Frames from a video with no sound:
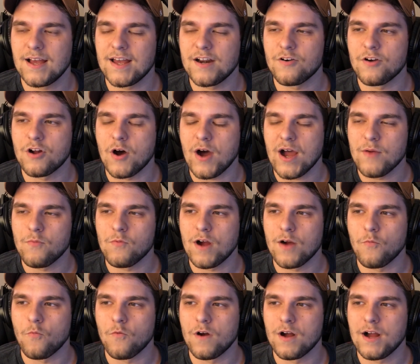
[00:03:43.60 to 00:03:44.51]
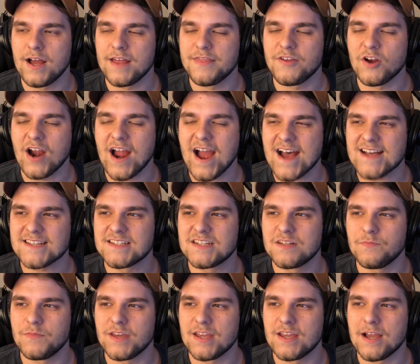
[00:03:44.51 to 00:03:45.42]
don't know. There has
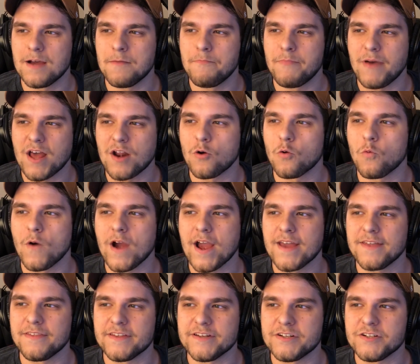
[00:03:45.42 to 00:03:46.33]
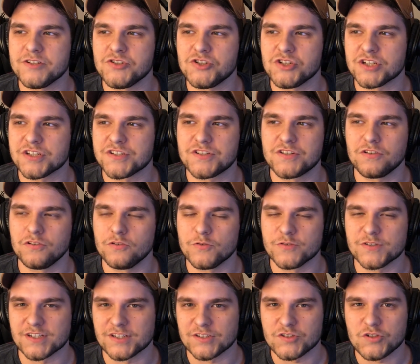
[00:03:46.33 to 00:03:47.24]
to be a better way than just
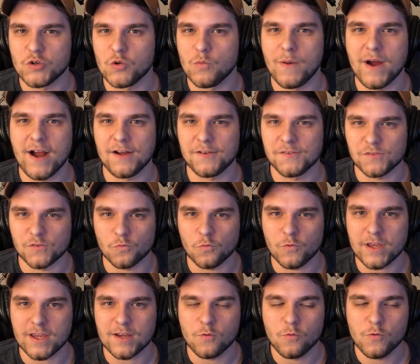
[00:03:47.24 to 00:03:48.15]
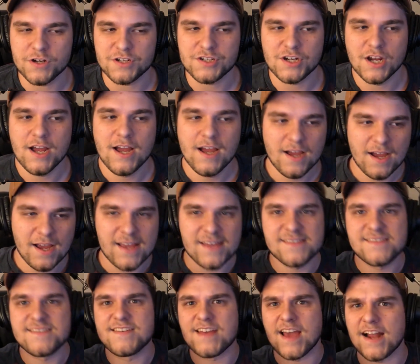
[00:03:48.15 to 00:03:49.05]
losing 2 pounds a week, which
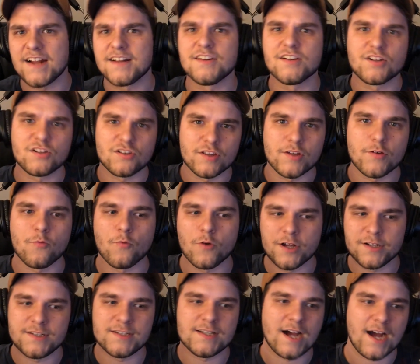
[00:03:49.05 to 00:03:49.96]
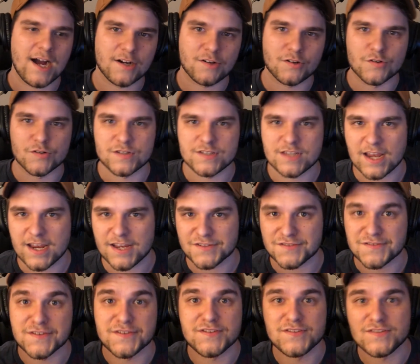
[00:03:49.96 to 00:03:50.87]
is technically what doctors say
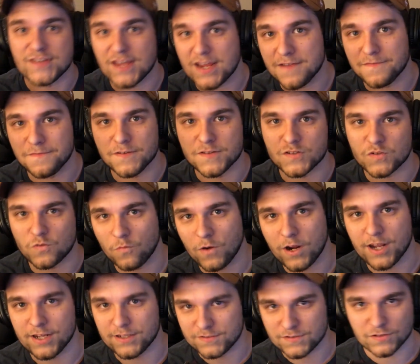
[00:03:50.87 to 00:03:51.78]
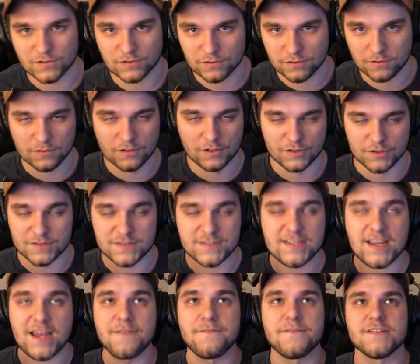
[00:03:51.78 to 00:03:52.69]
is the safest way to,
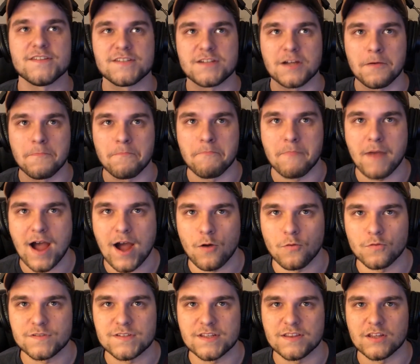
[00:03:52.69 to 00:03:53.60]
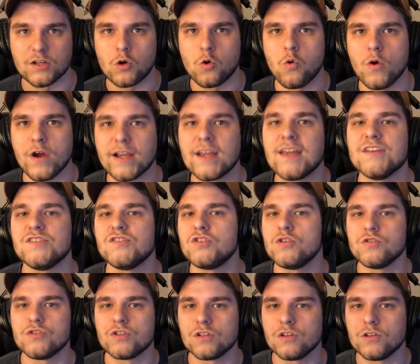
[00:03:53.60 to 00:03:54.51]
safest amount and the quickest
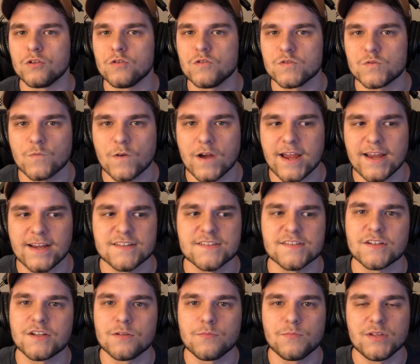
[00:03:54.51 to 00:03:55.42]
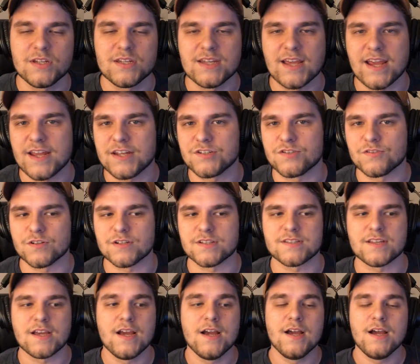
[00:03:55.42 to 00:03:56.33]
you should lose weight, because it could be
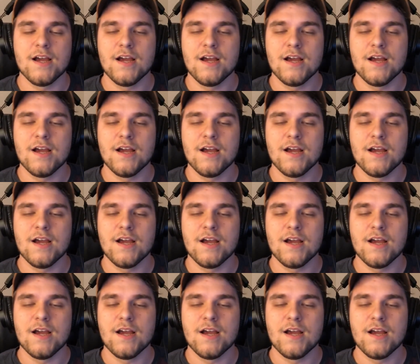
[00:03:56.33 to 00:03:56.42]
dangerous.